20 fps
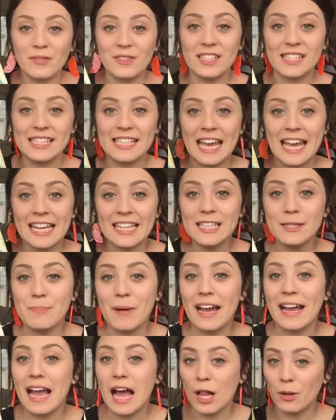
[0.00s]
of the Sands
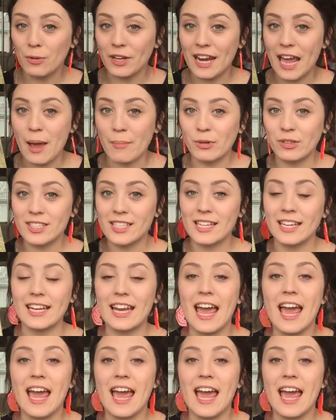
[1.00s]
by Alwyn Hamilton,